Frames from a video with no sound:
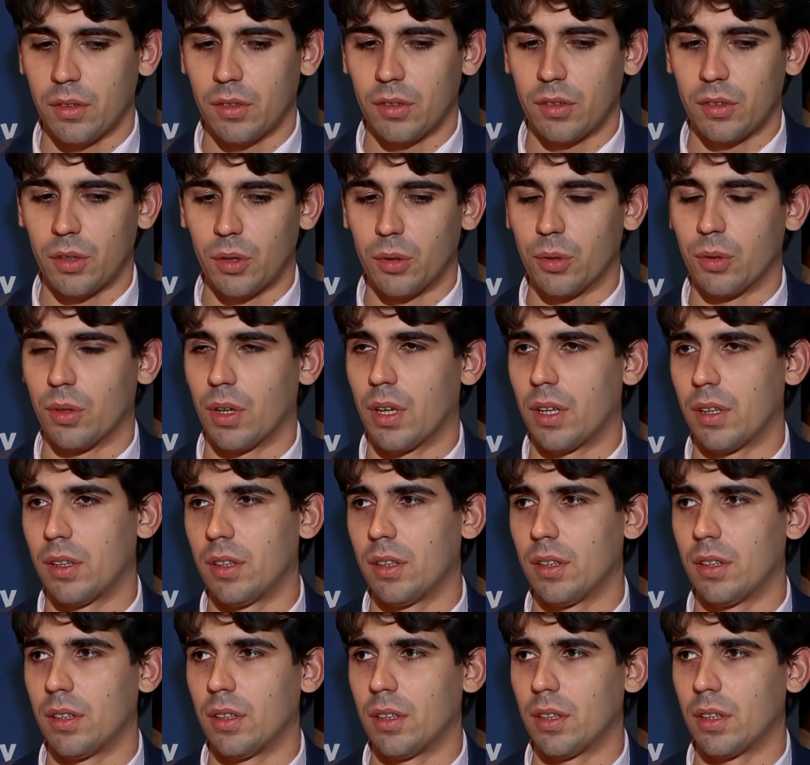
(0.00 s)
So,
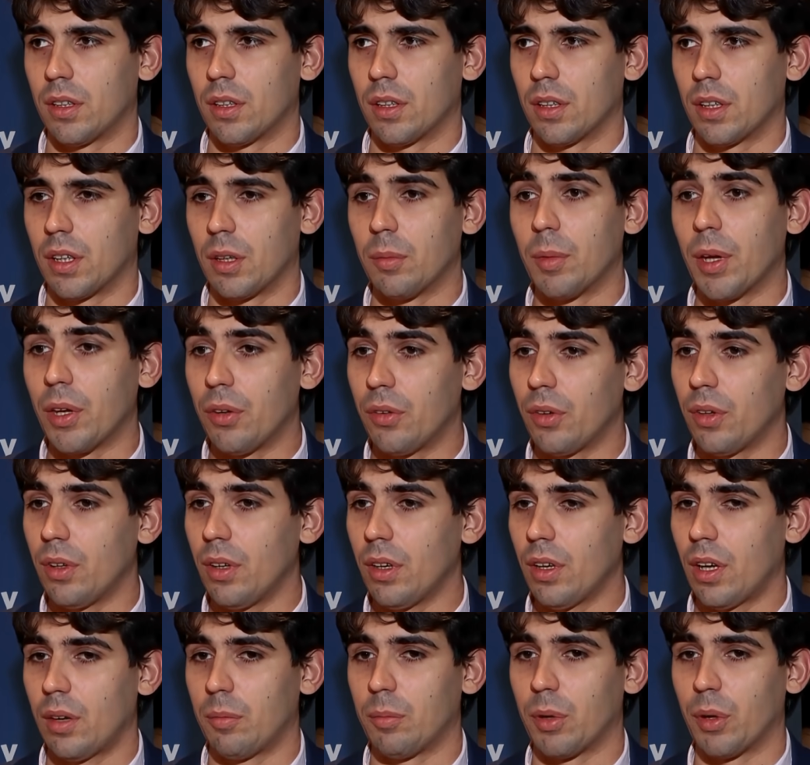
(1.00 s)
uh,
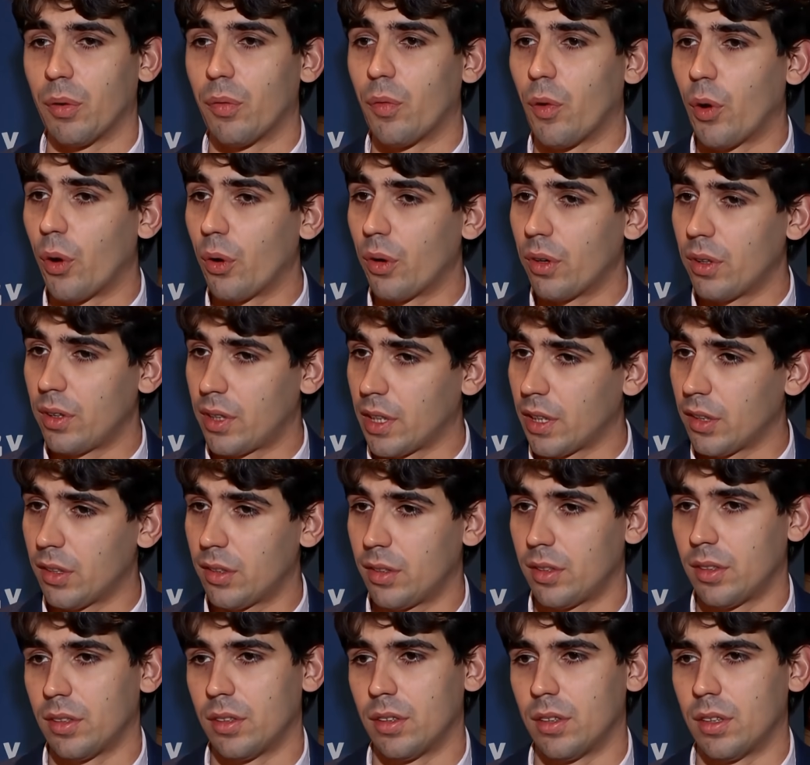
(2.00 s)
Imagine, before
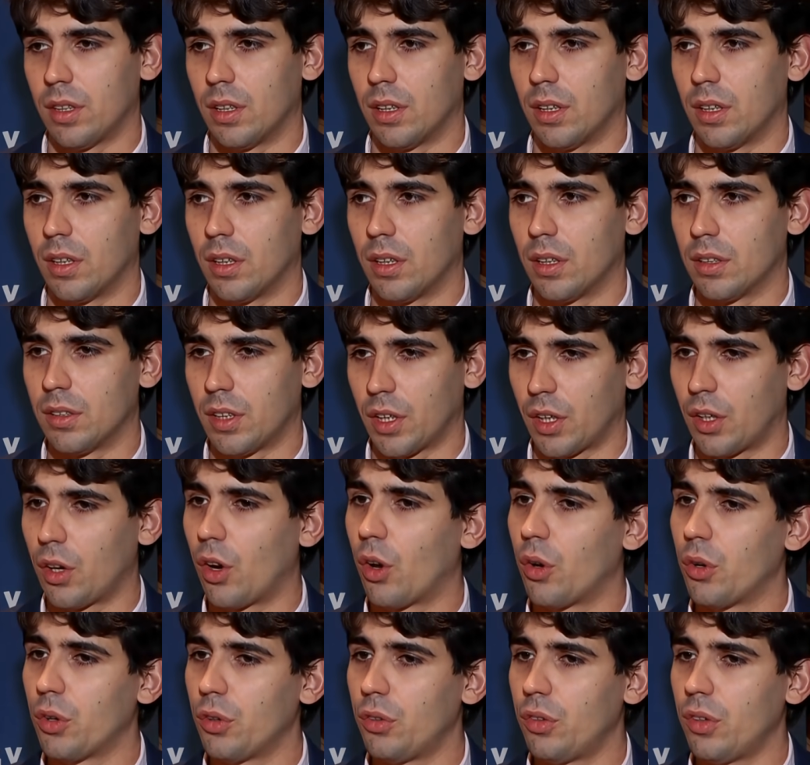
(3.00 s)
this uh,
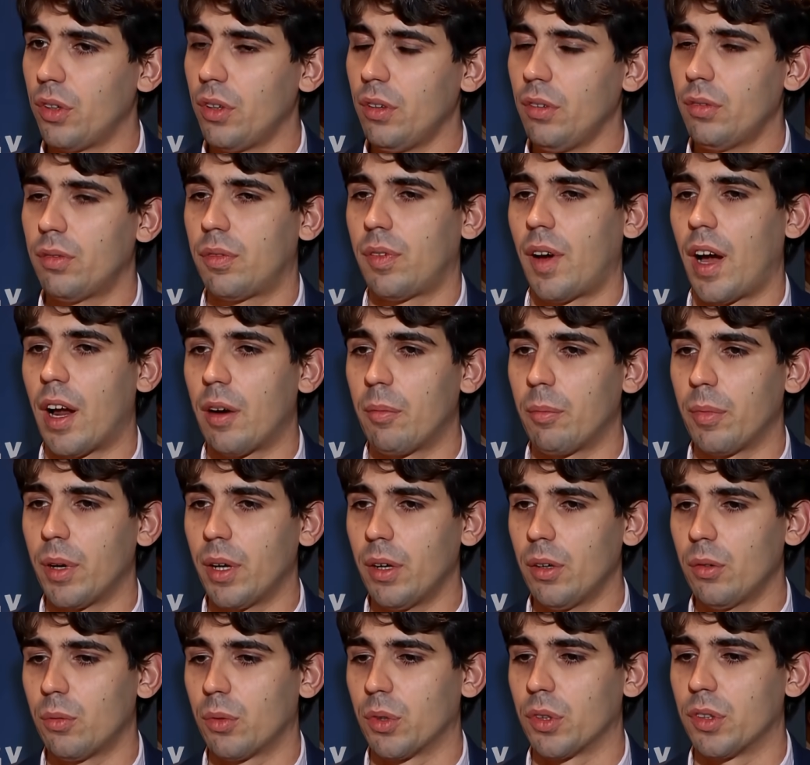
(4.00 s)
technology,
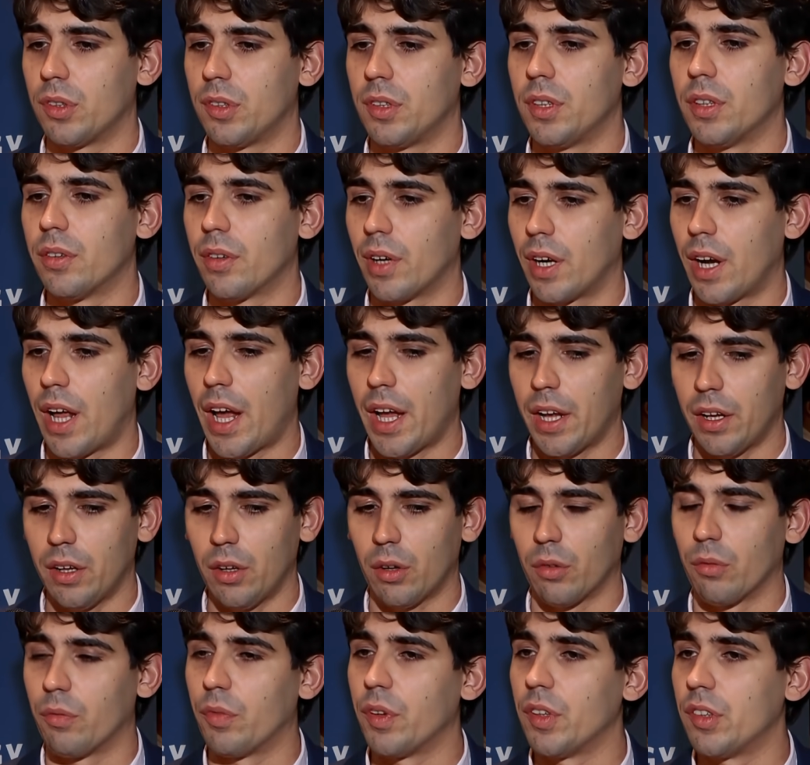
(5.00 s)
farmer was still
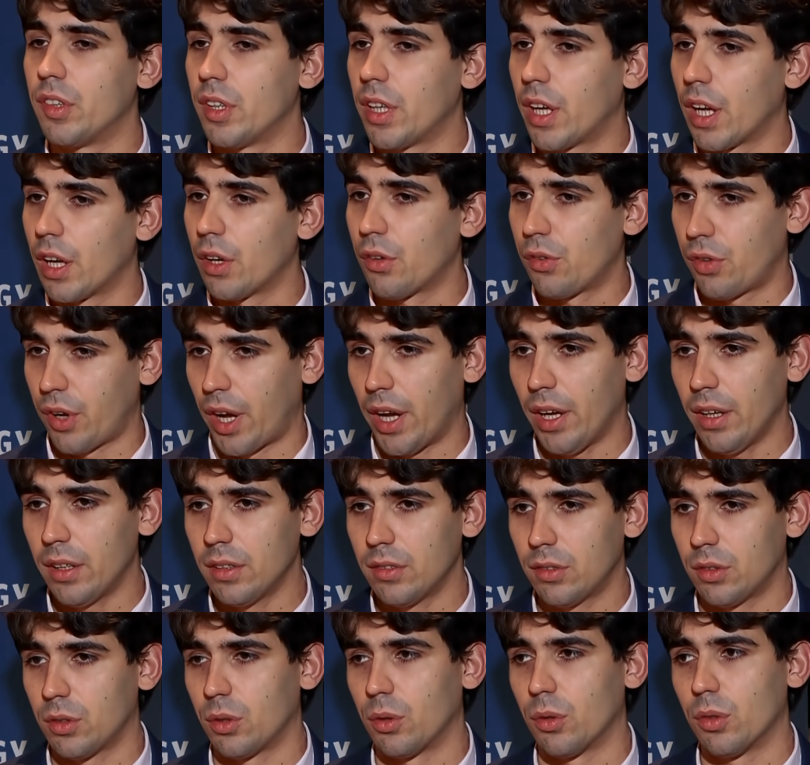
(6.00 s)
relying on physical check.
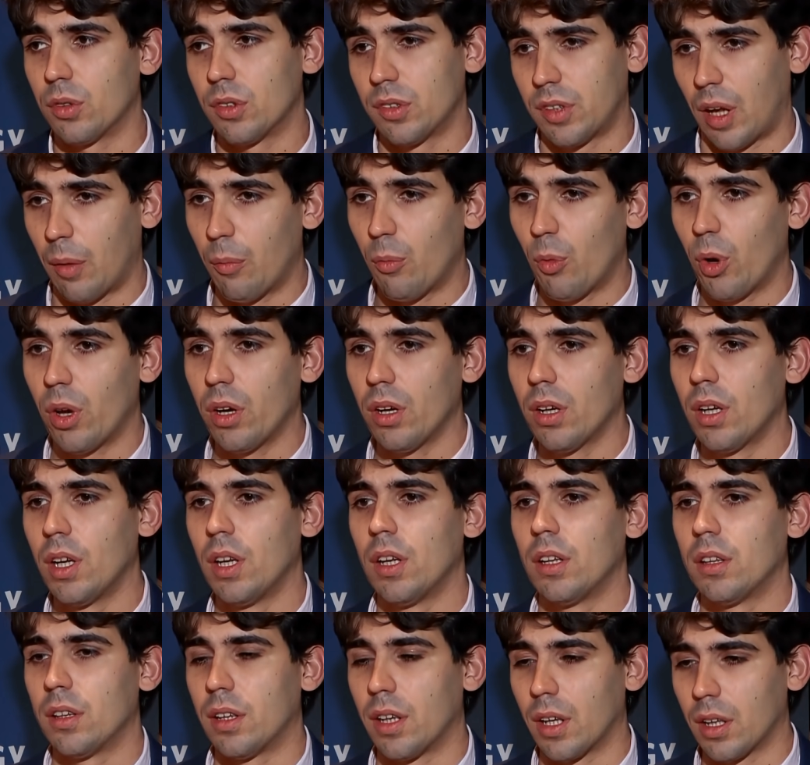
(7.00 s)
So, someone
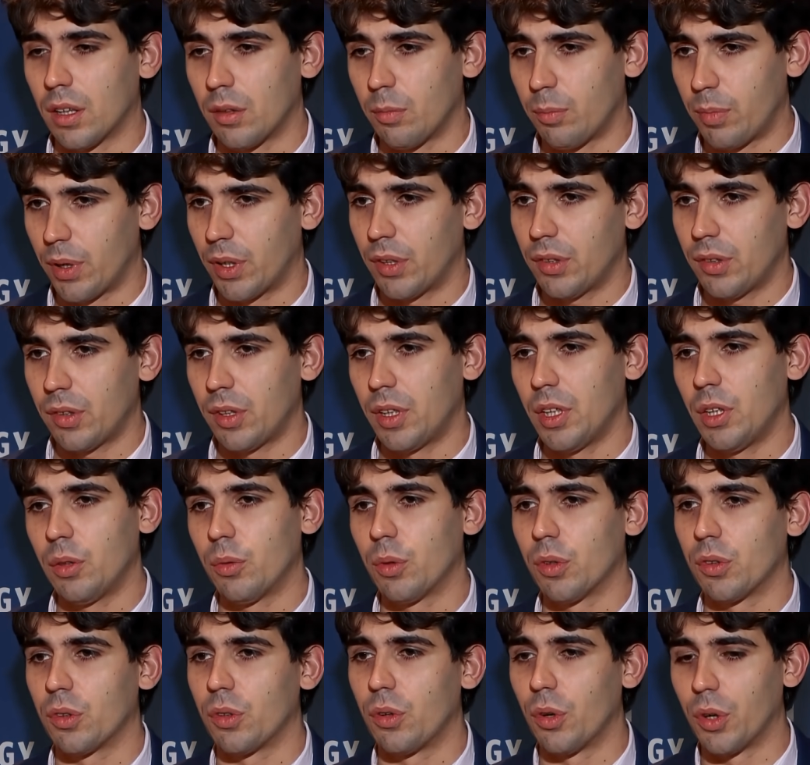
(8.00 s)
that personally
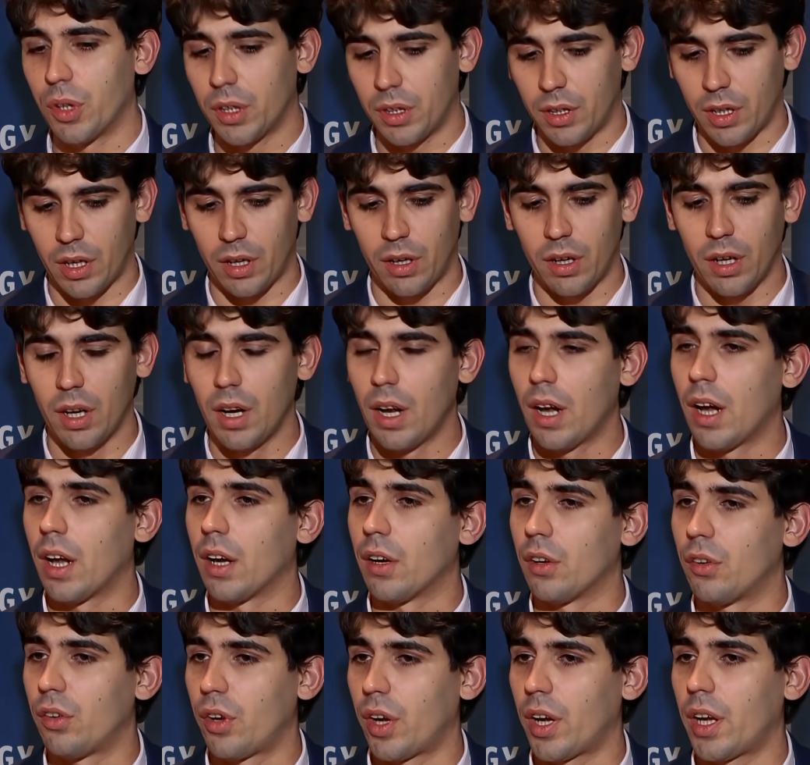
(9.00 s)
was going there
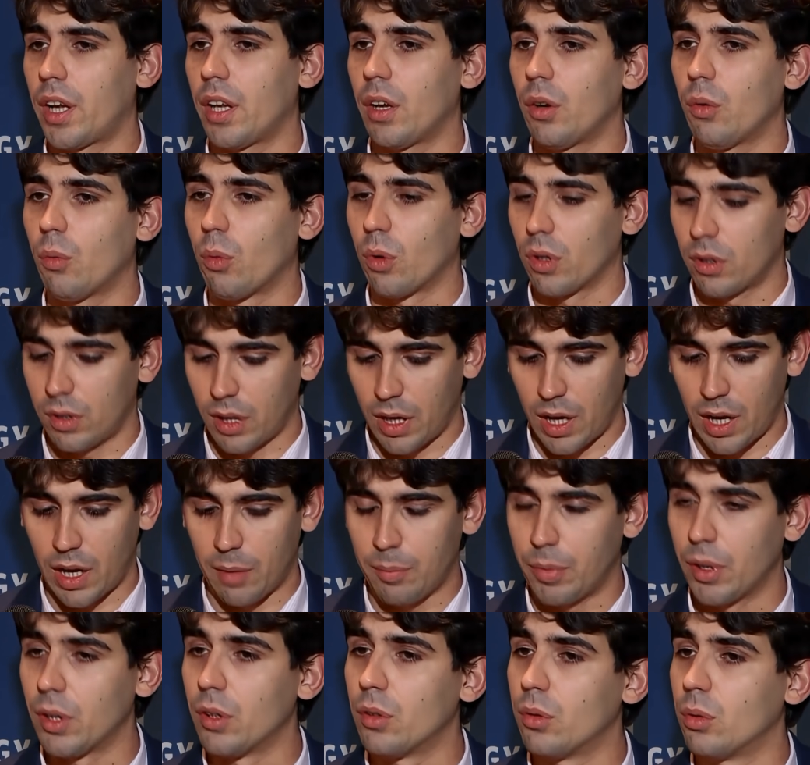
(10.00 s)
and checking what
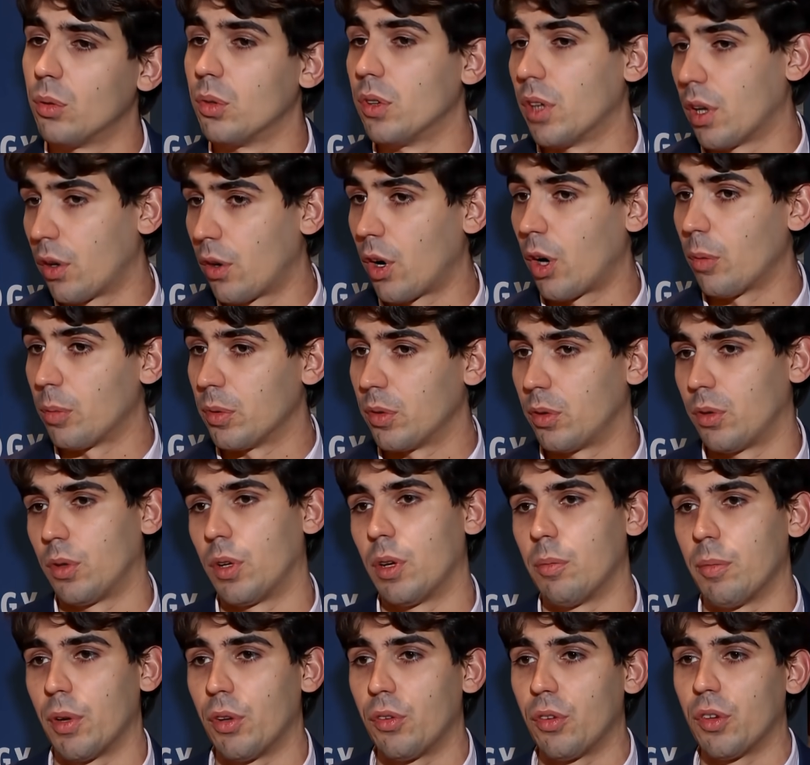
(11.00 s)
happened to the crop. So,
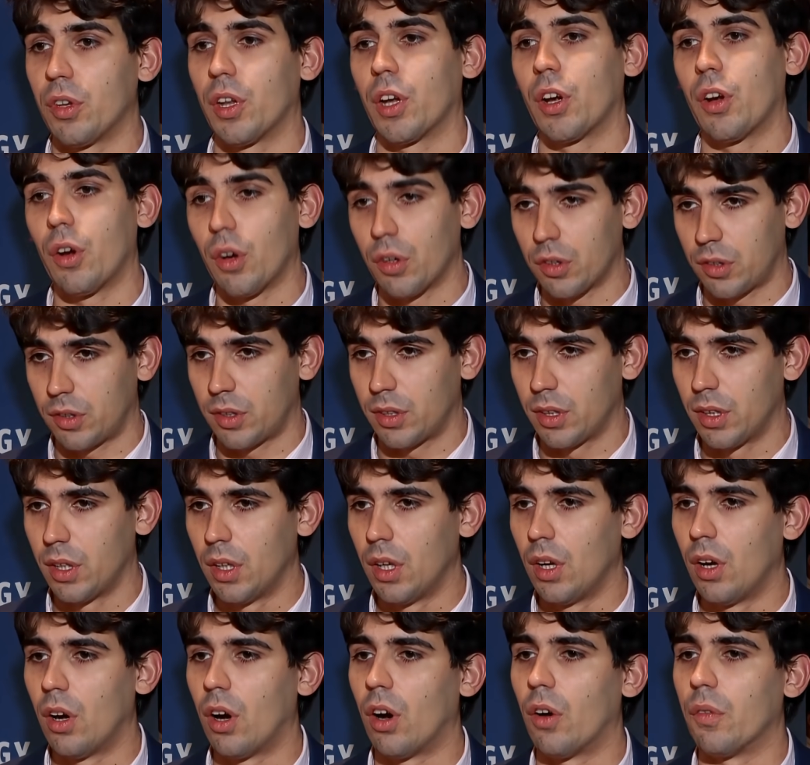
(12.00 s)
imagine the cost
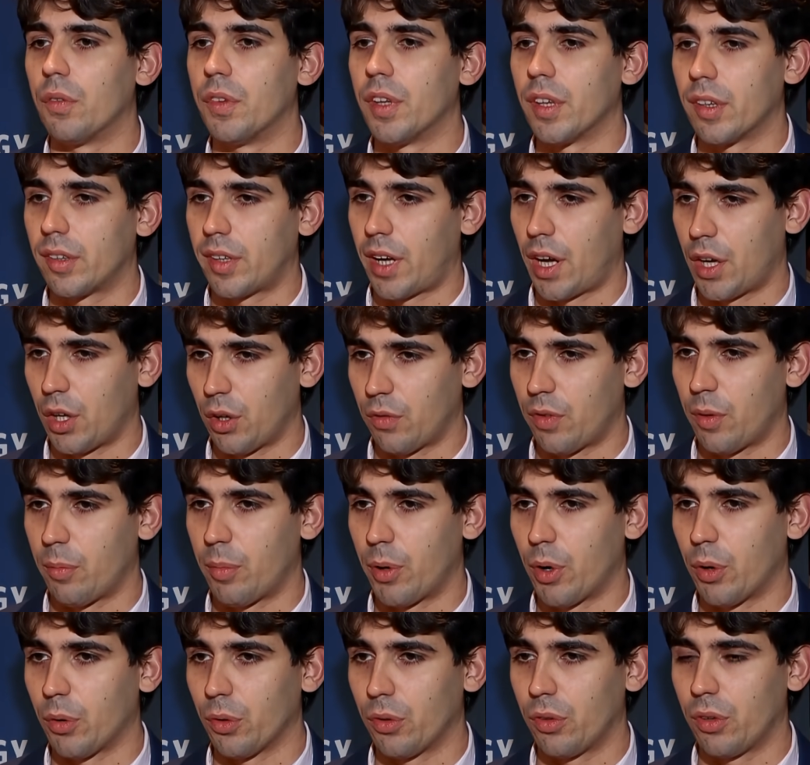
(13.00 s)
of this kind of
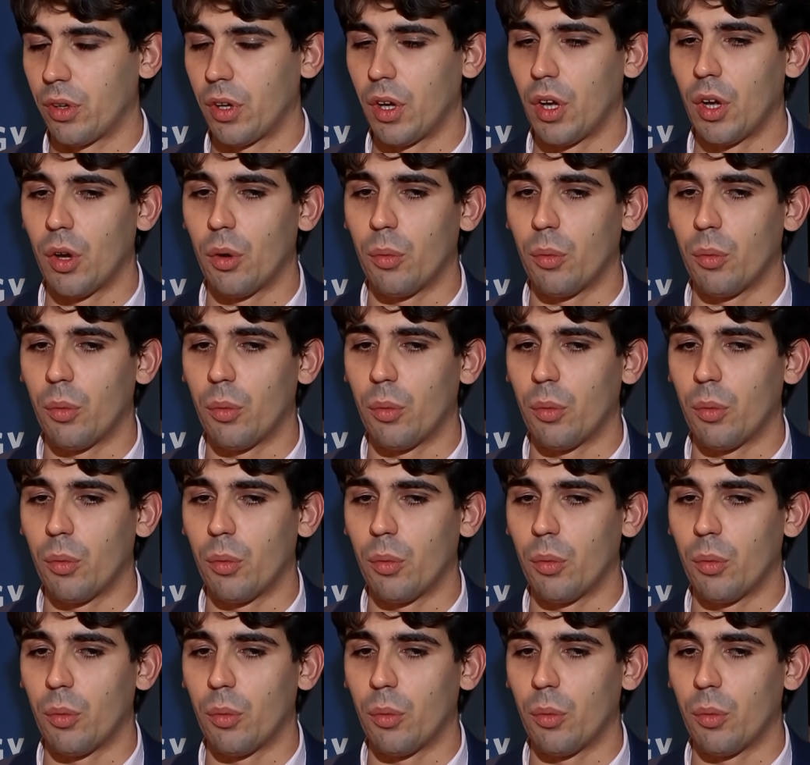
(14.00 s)
approach.